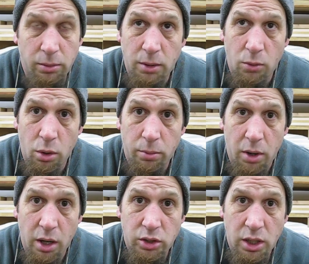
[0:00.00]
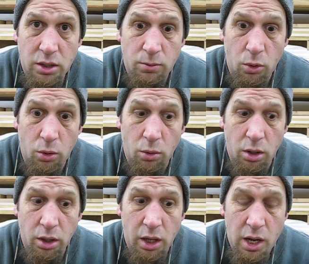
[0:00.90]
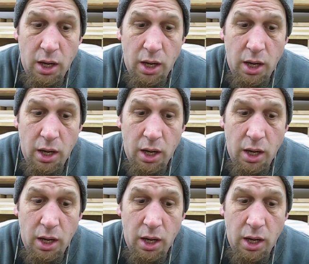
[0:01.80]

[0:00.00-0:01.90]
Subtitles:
be more projects, more work.